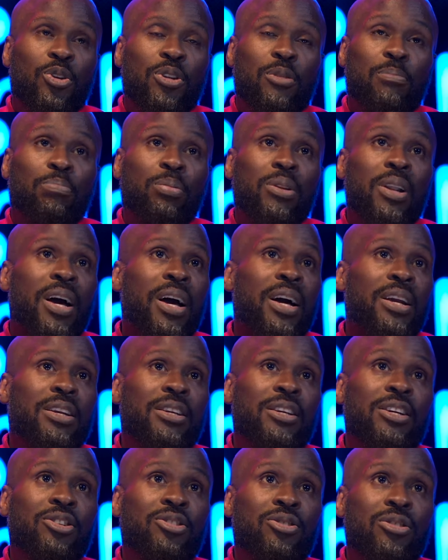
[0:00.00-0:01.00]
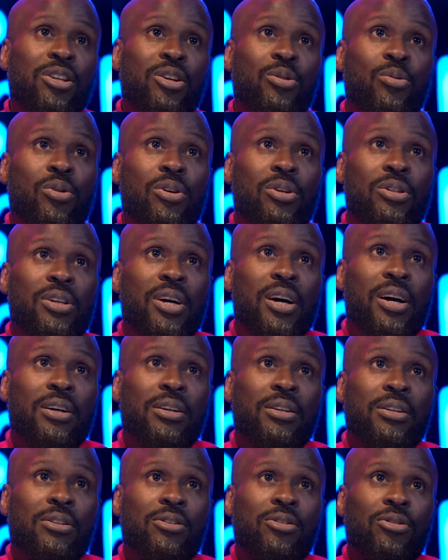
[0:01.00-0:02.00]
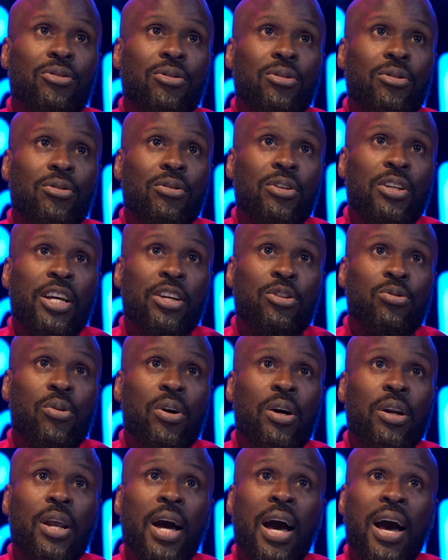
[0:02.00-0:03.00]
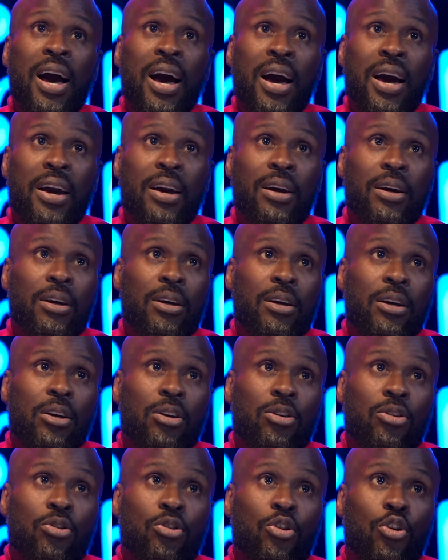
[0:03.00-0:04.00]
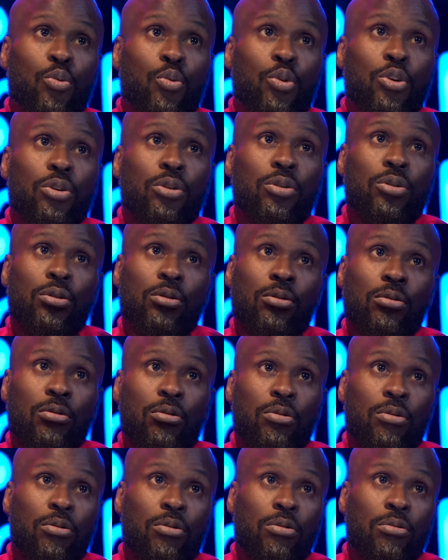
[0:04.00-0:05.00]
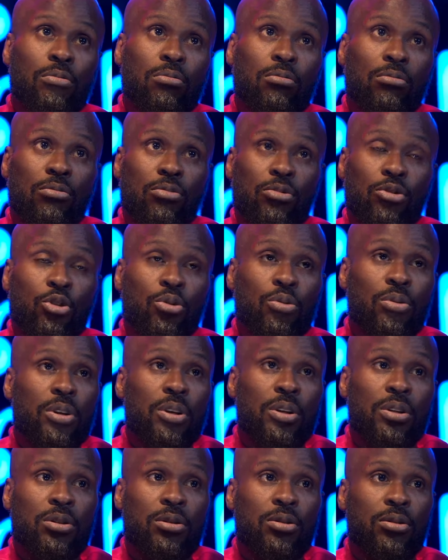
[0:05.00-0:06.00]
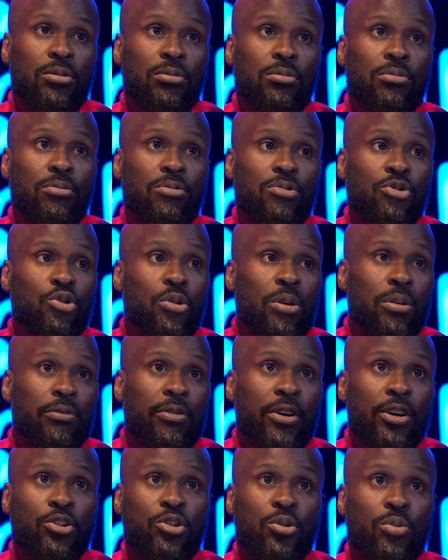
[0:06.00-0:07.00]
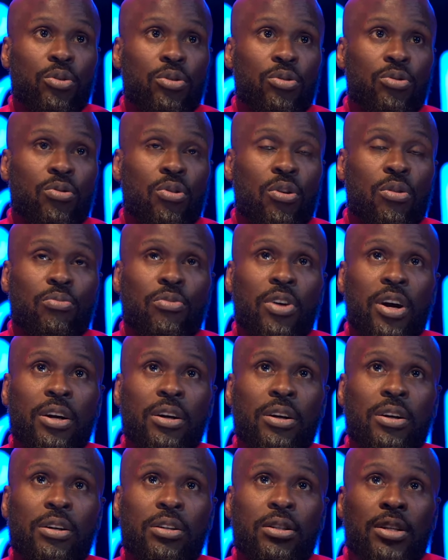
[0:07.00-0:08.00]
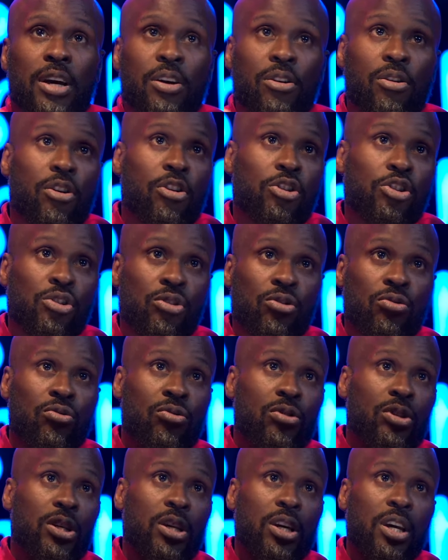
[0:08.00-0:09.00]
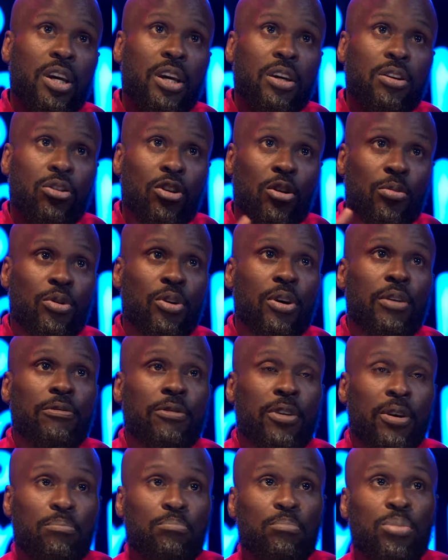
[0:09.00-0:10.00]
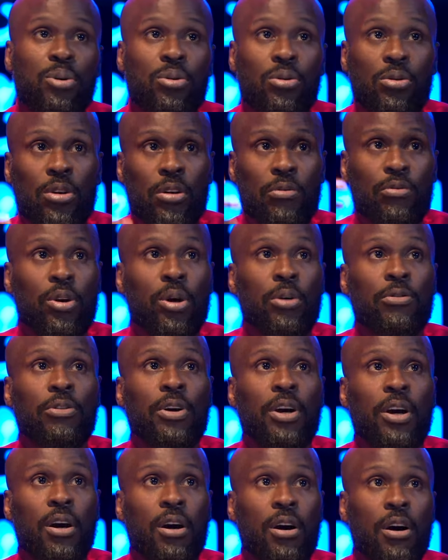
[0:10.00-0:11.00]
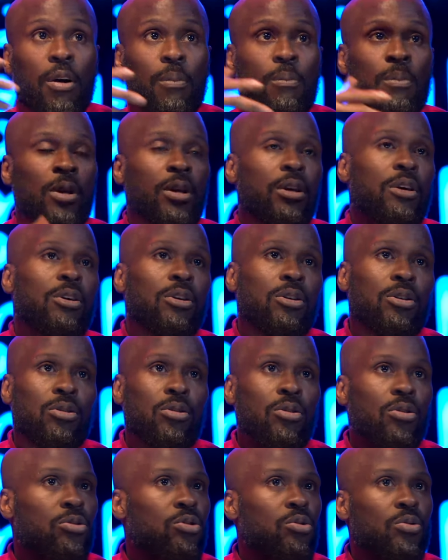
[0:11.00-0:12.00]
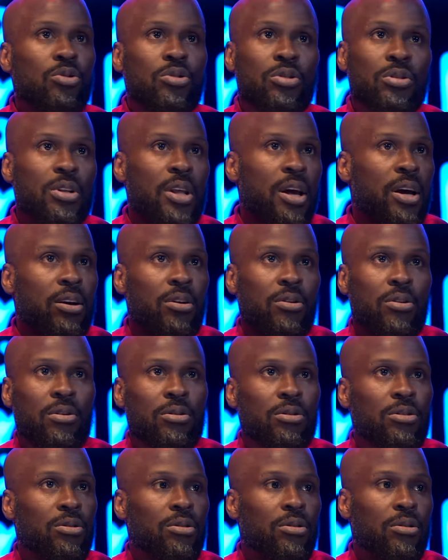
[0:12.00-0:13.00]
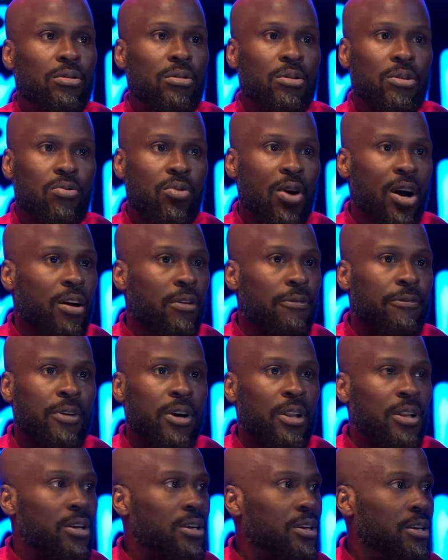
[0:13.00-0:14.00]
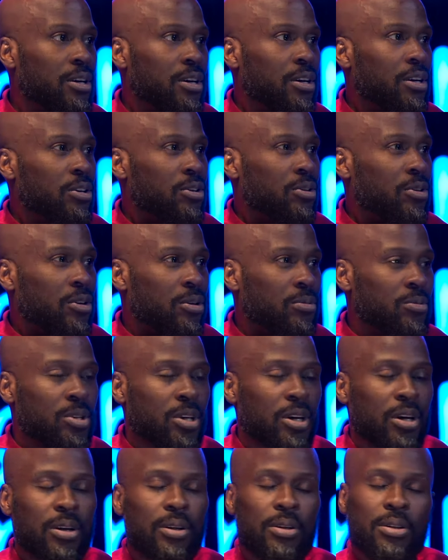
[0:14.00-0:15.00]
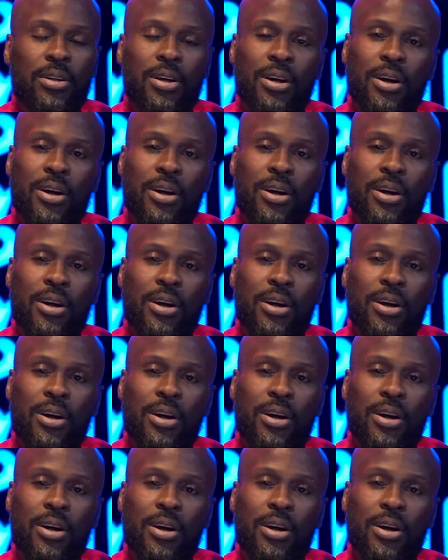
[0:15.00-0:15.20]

The plan initially was that, you know, NATO and I, you know, would do this joint venture with Storm Records and usher Uzi in WFA, build WFA up, you know, do it just like a, you know, a Rockefeller, you know what I'm saying?